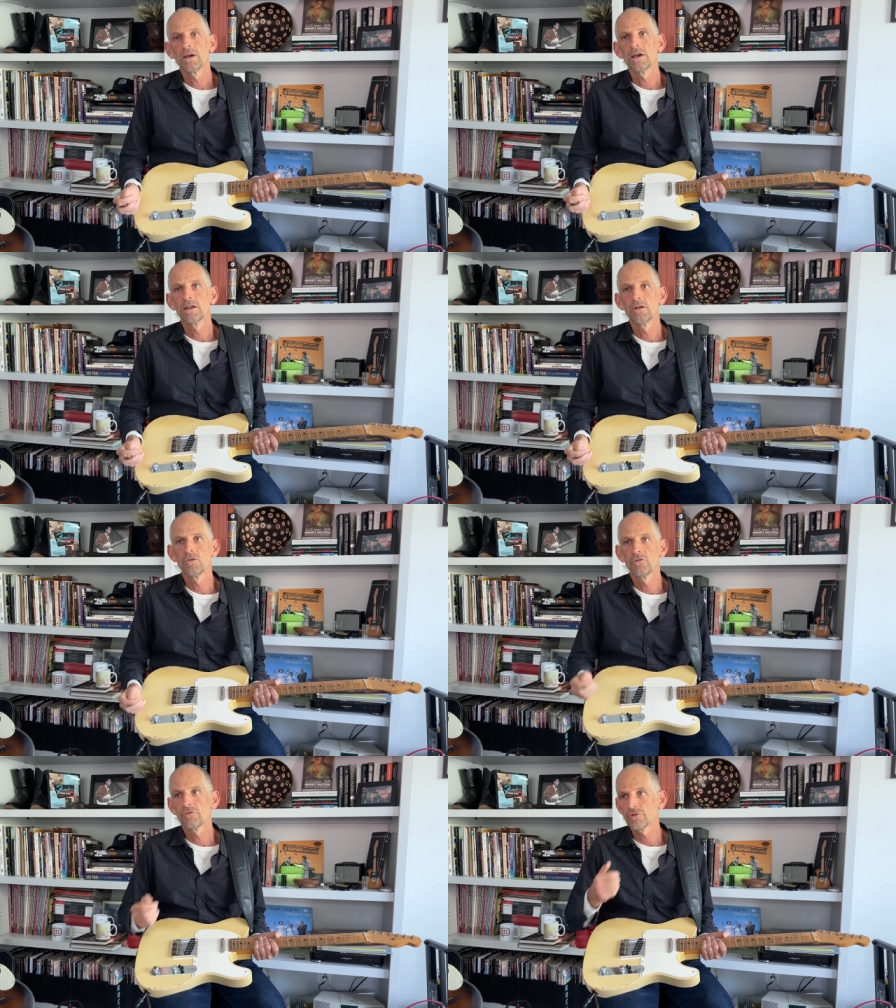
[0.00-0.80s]
And
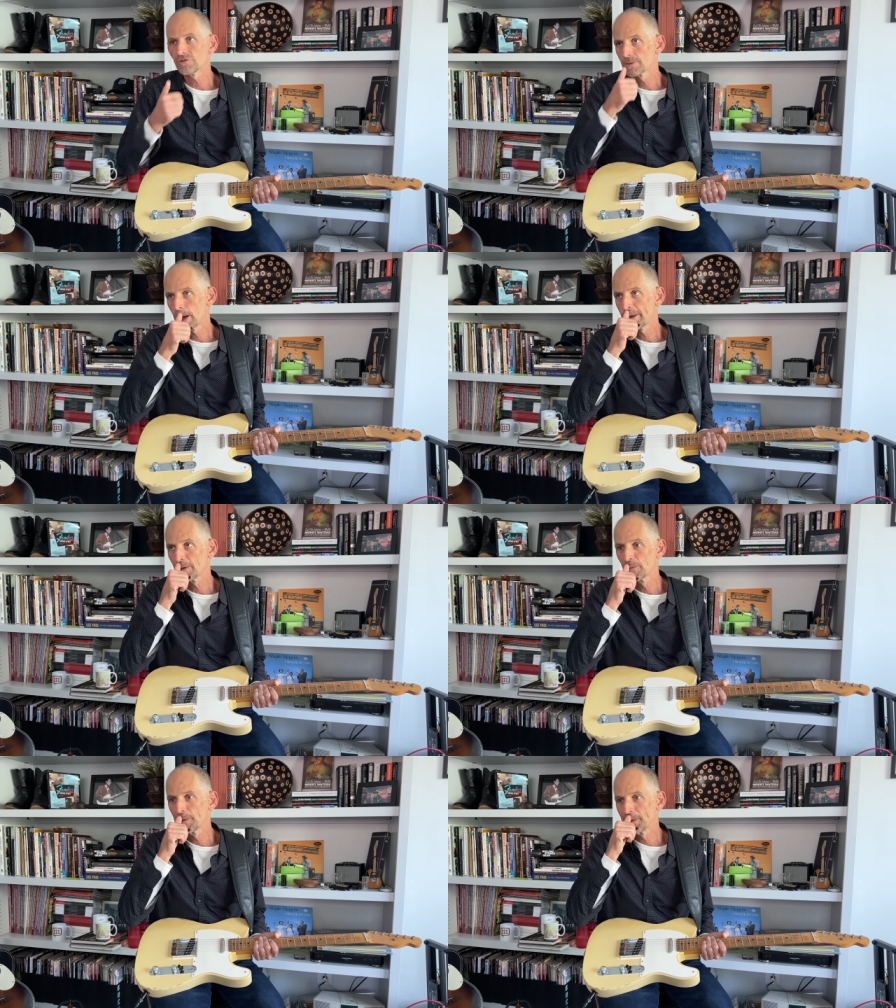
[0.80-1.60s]
the first guy
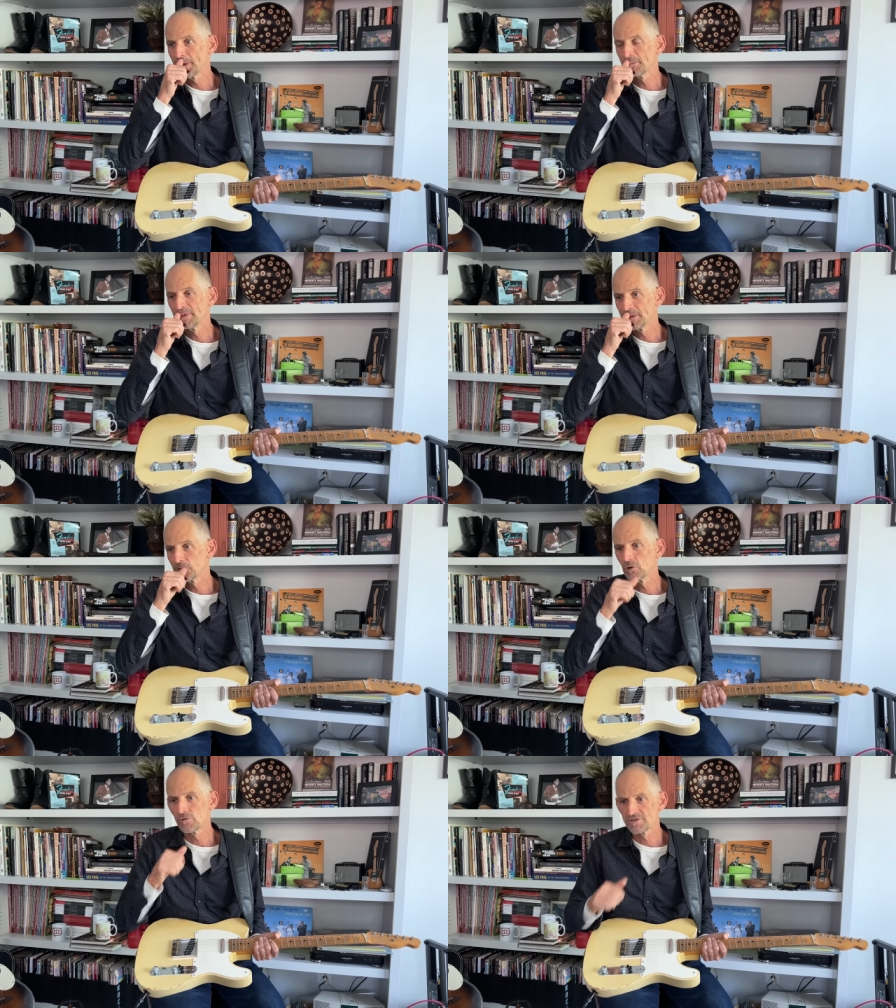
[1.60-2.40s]
that really hit me
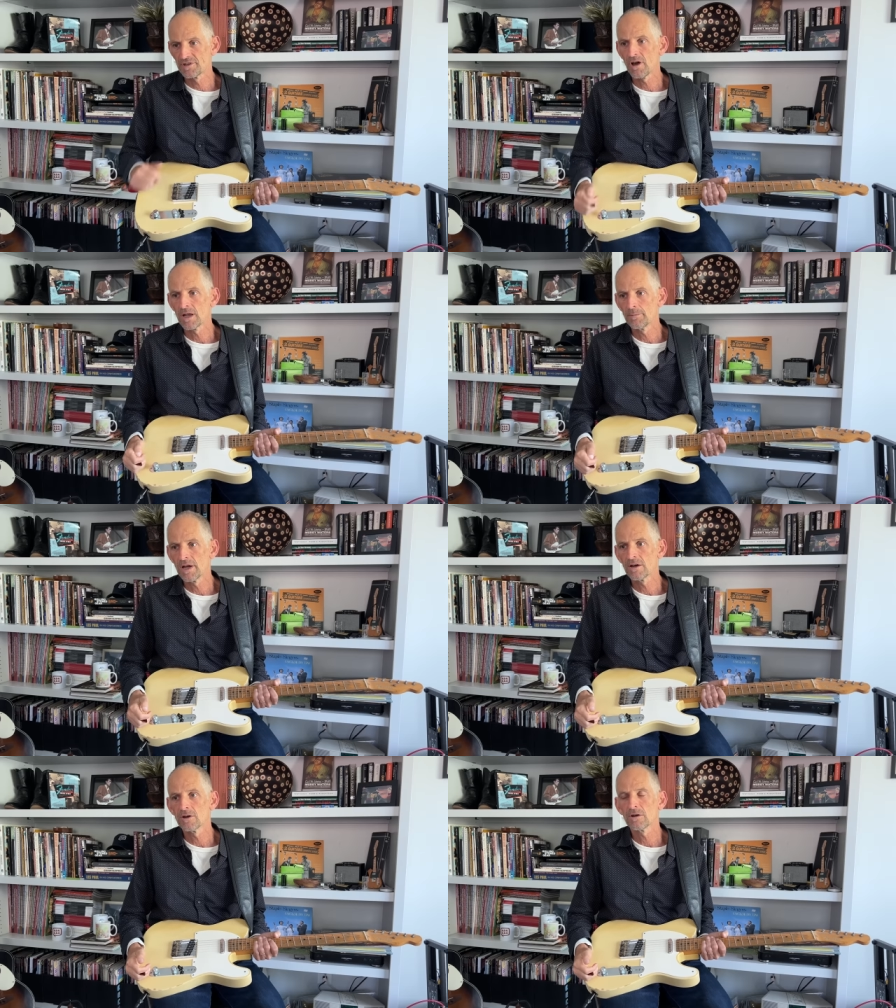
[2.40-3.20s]
to it was Don
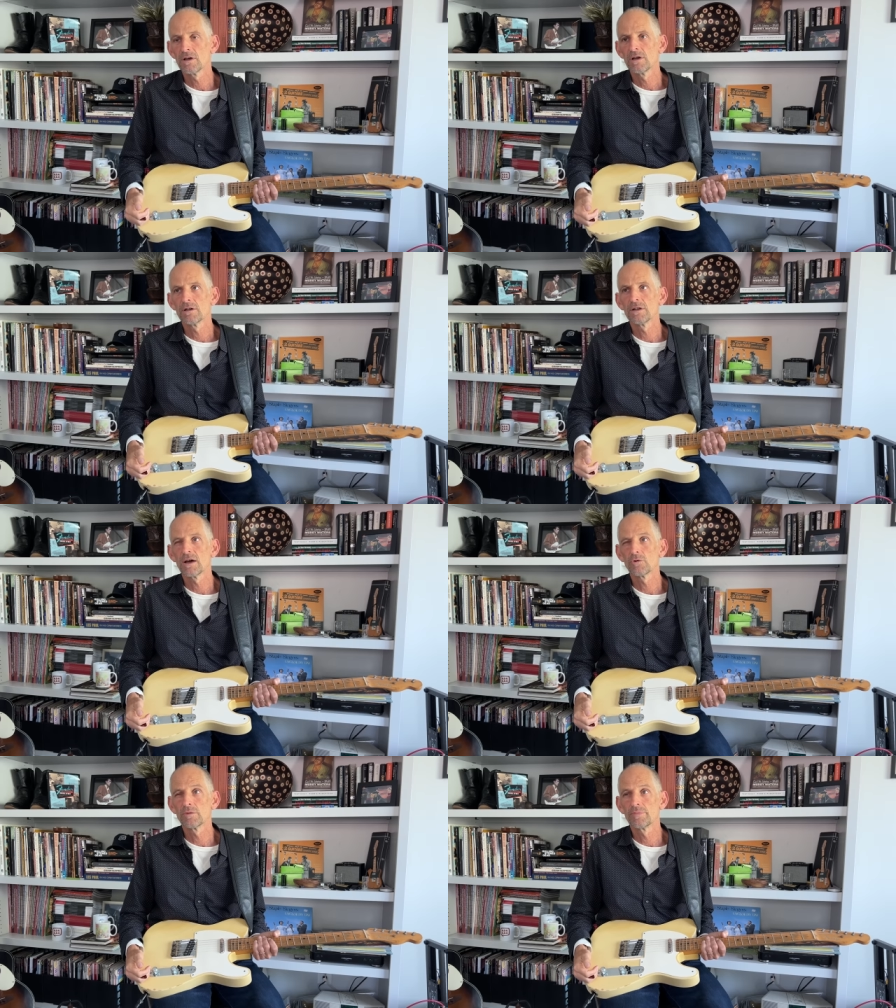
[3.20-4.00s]
Mare, and
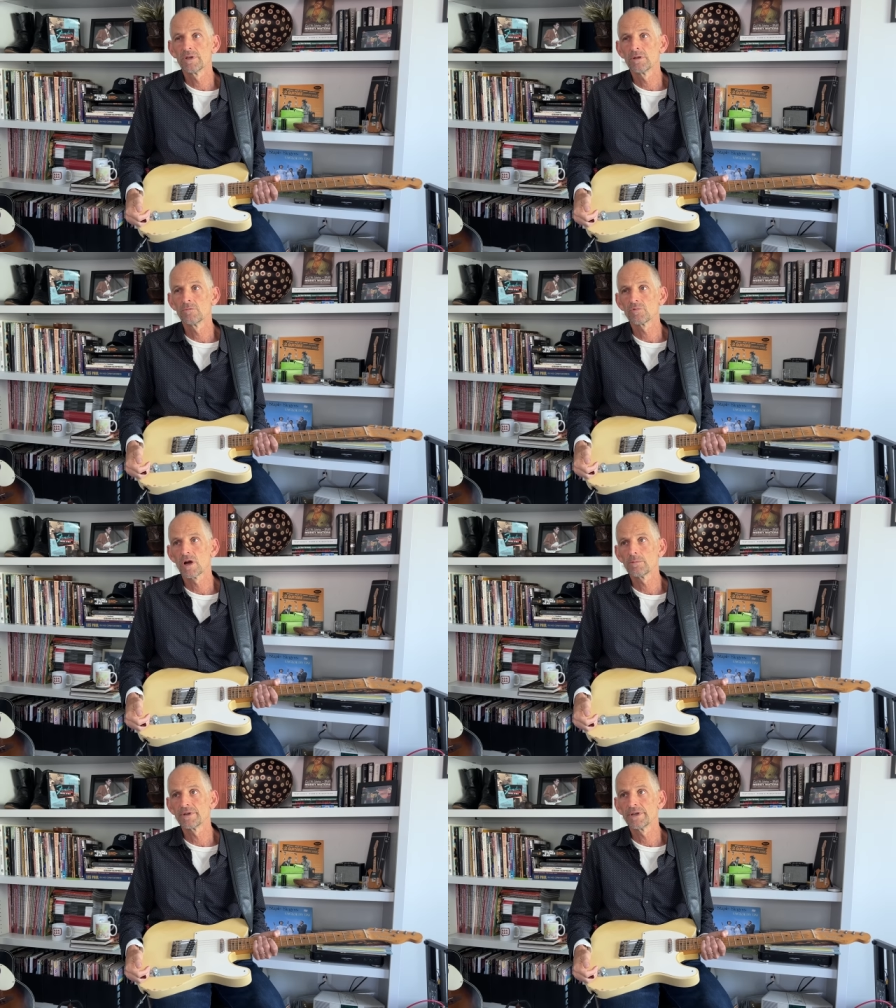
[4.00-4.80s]
that would have been
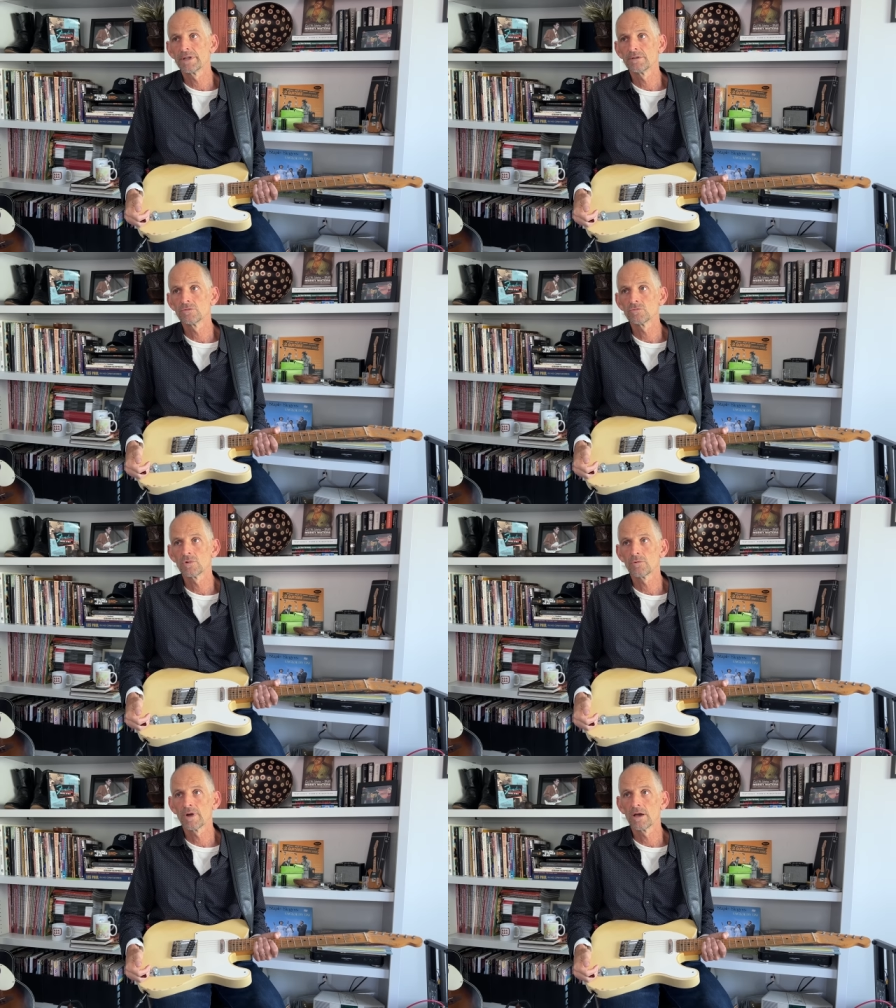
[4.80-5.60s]
probably in
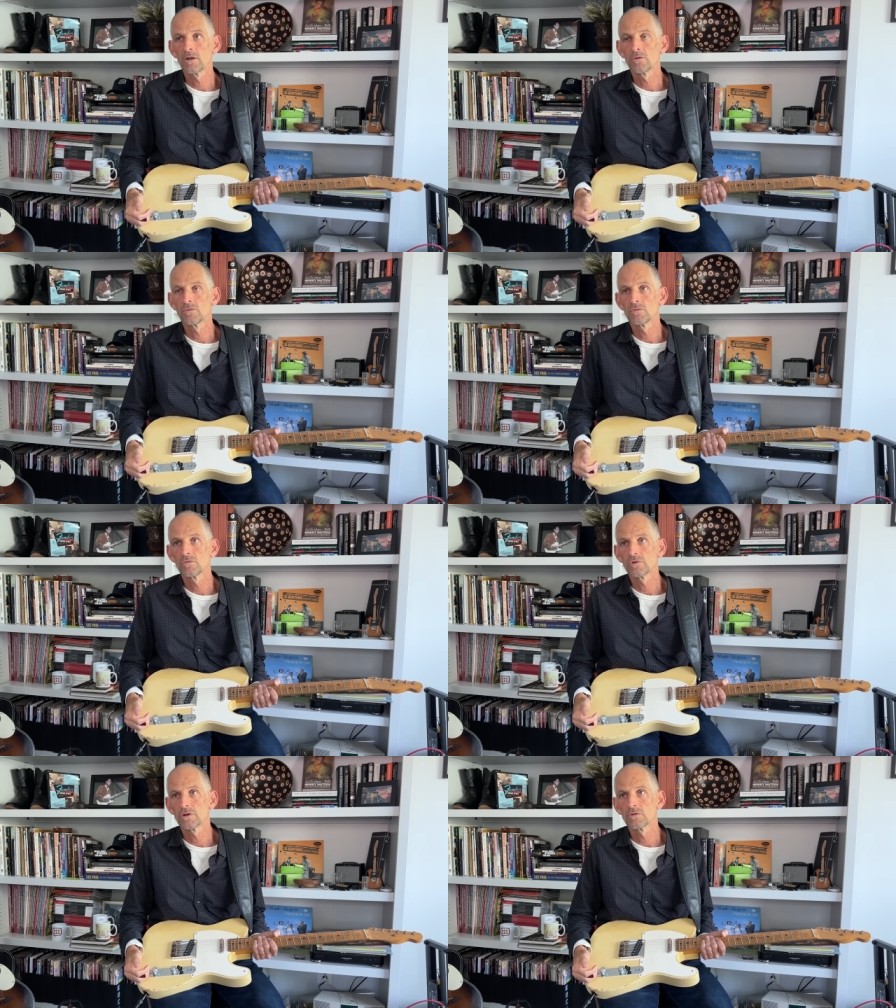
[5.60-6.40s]
around the